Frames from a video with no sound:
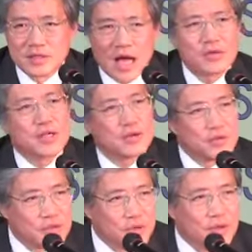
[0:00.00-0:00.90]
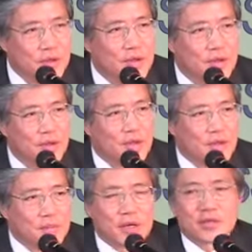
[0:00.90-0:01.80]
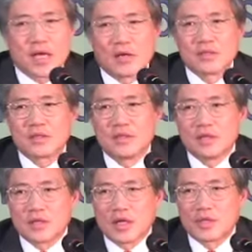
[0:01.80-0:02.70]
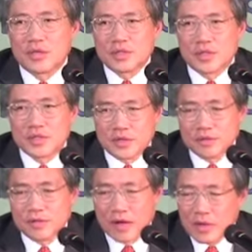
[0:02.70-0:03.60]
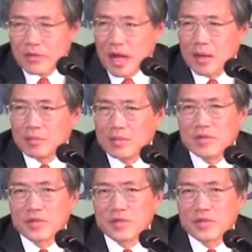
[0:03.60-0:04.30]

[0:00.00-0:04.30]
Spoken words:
the housing condition, because houses in this country are still very cramped,